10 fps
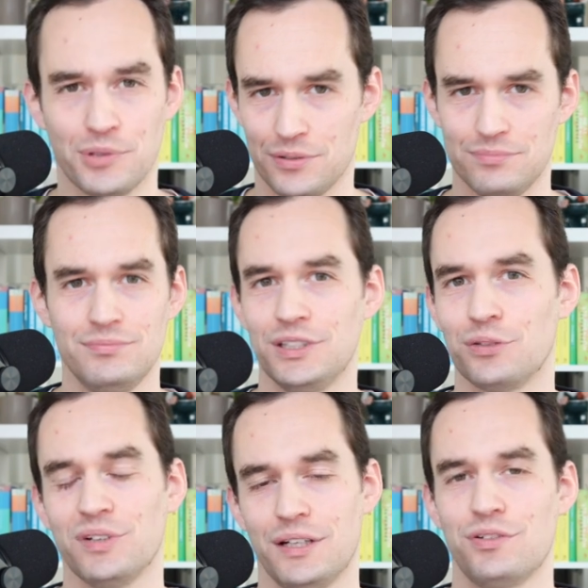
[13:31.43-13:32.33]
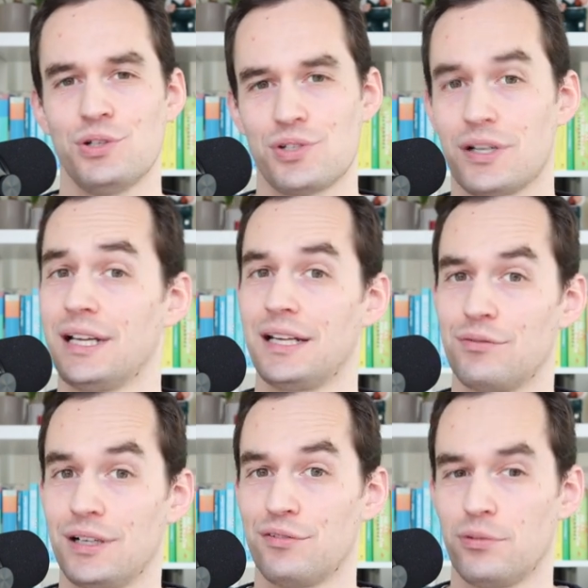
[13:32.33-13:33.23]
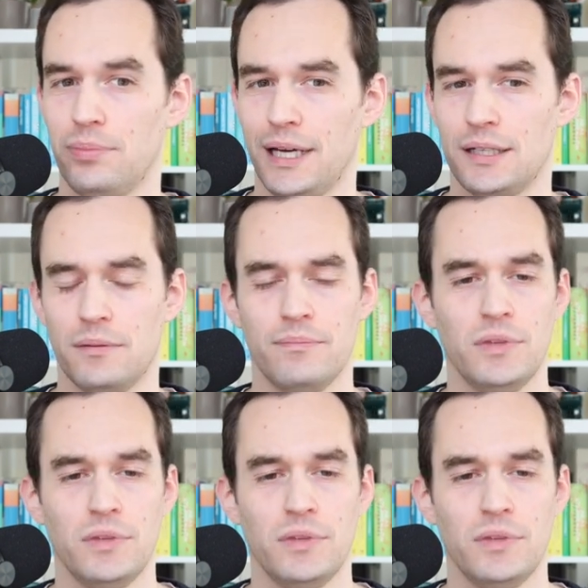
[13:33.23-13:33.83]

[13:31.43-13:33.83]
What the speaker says: or, you know, whenever you start getting ready for bed.